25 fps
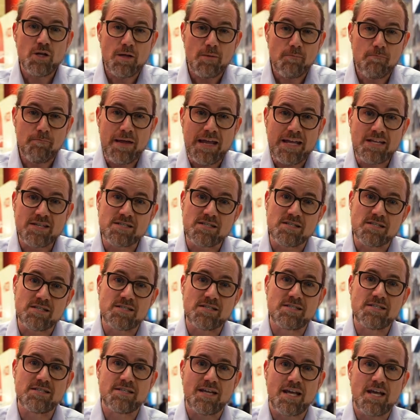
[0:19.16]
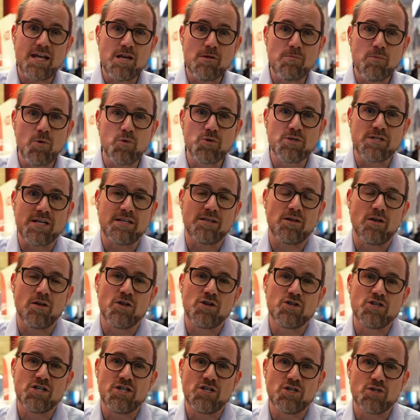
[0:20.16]
make sustainable
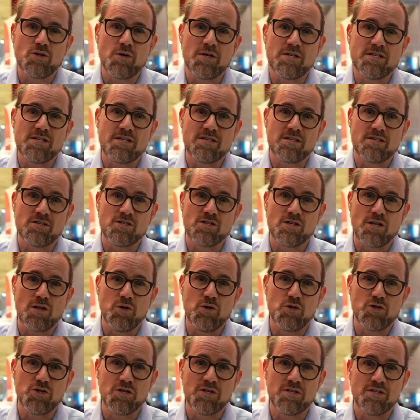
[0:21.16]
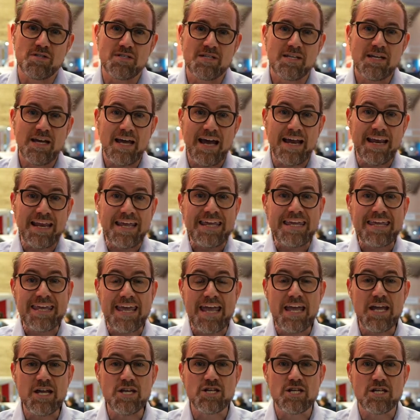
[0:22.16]
technology choices and solutions and
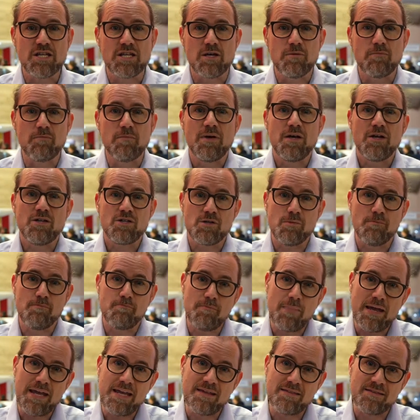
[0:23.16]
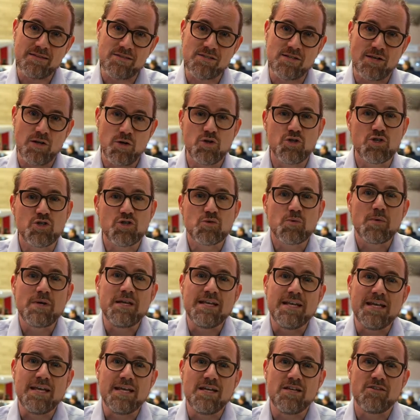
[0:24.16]
engaging them to make the solutions we
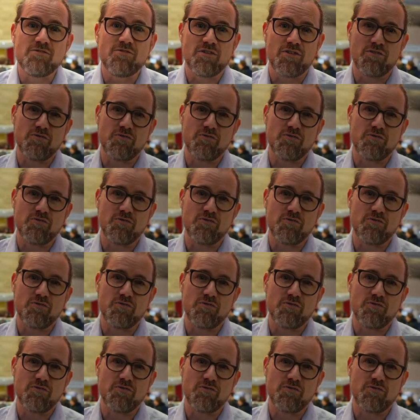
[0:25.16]
need for the